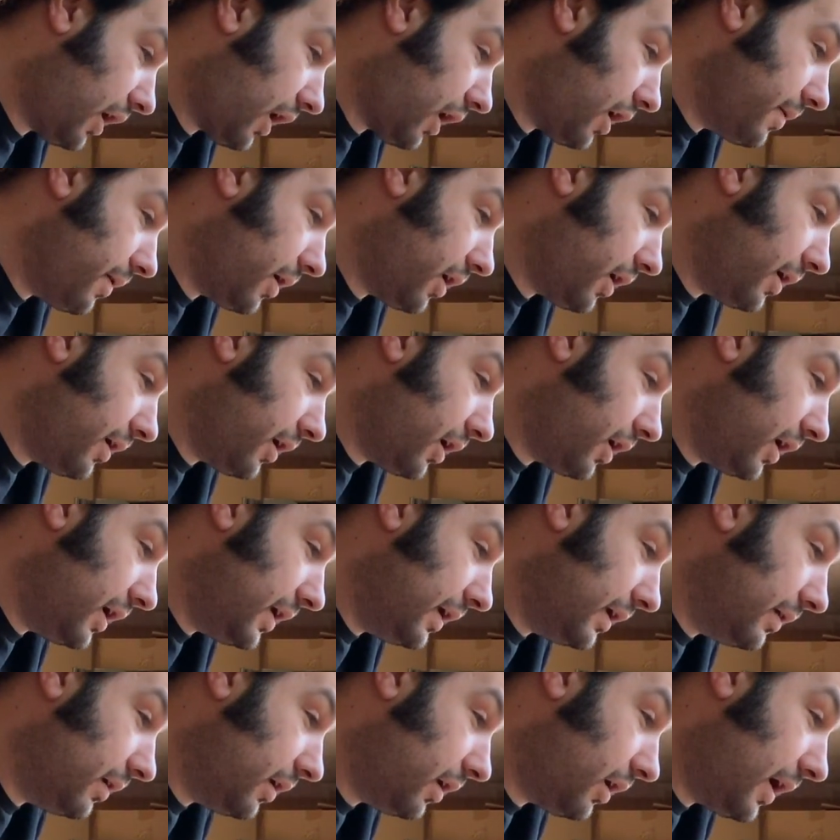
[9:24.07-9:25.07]
I, I,
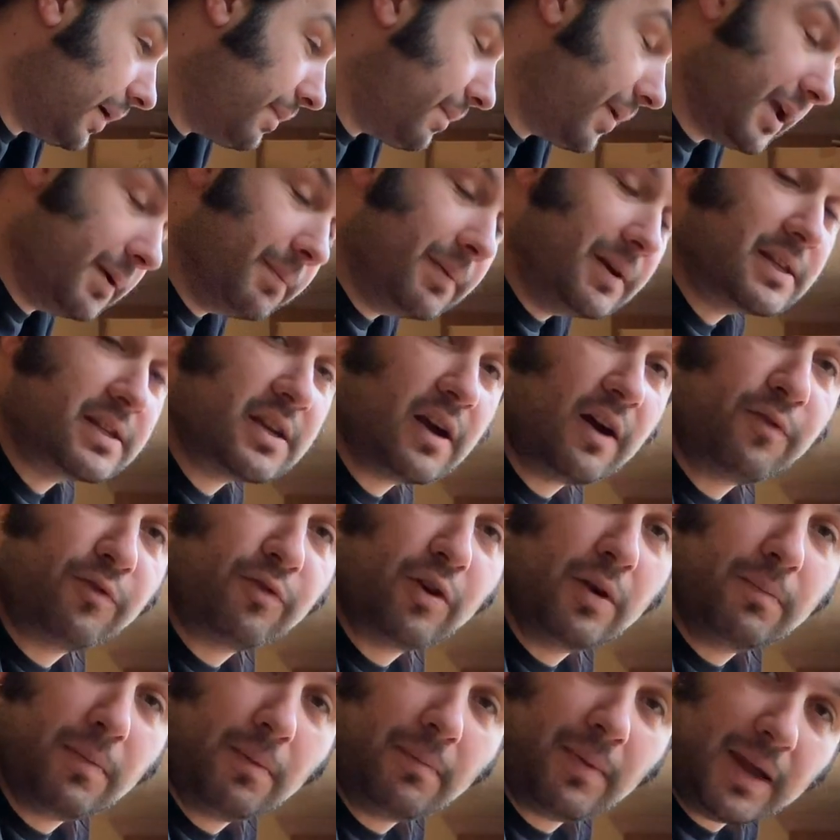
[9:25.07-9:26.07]
I, I may be
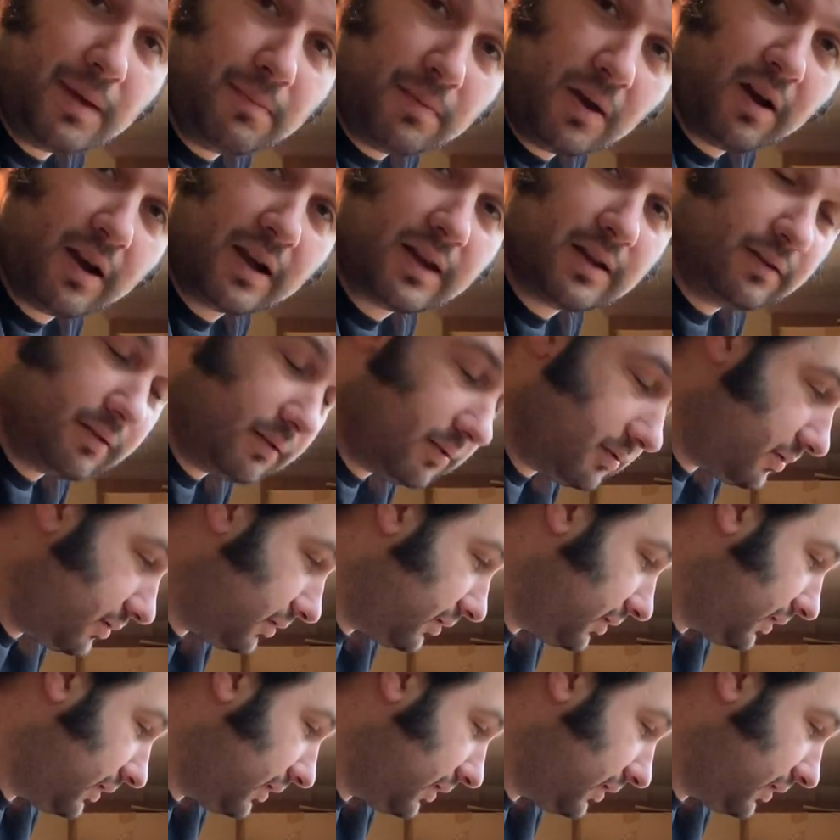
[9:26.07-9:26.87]
suffering, but maybe I can